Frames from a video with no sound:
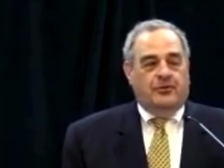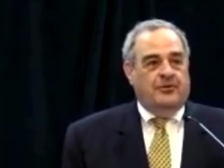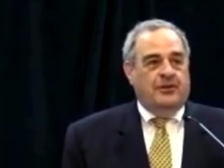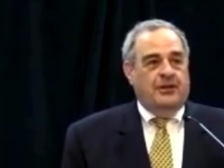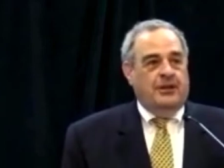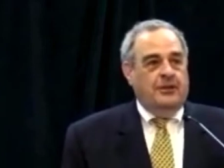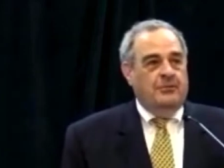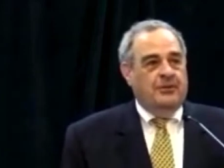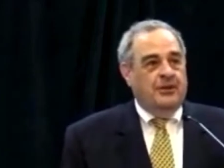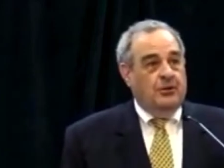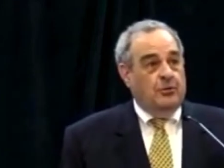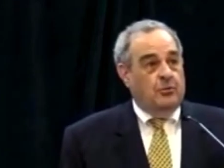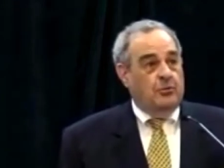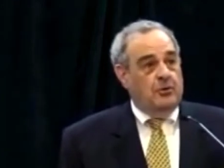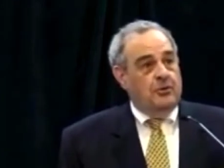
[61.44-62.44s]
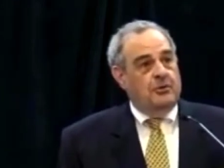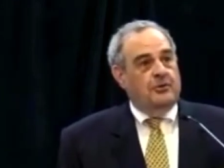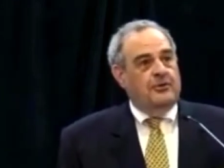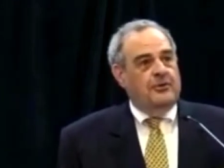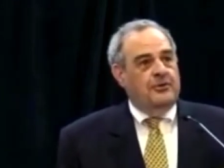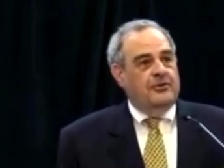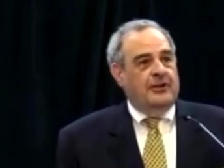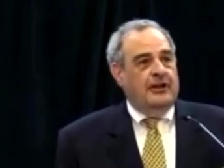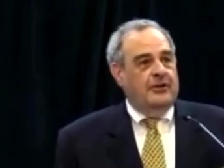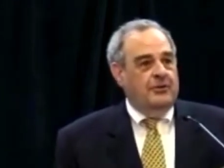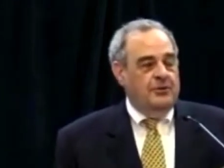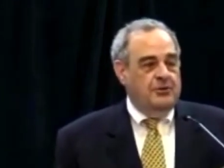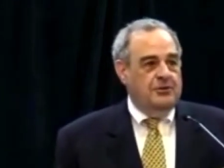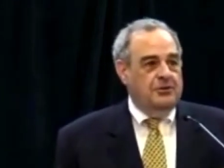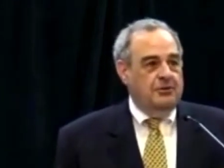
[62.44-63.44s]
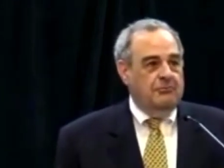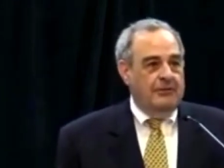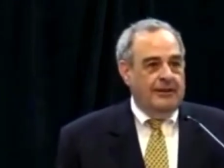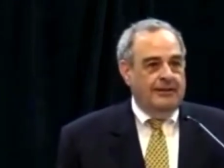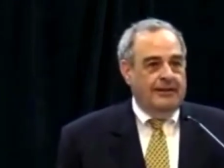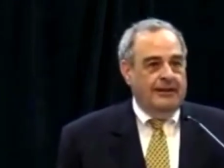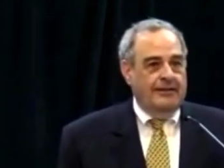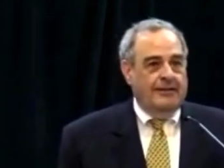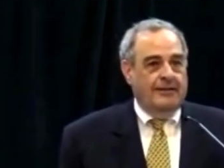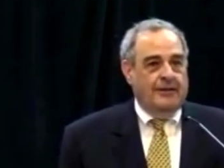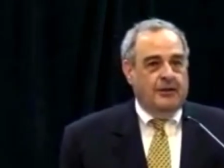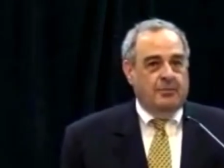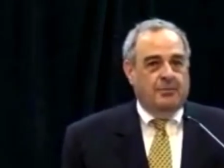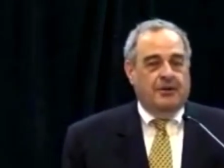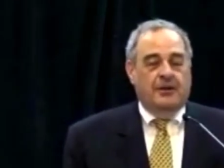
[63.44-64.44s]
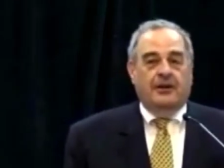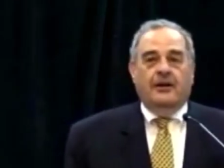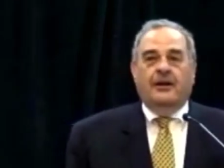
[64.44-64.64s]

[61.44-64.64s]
team in the world is now using red light therapy.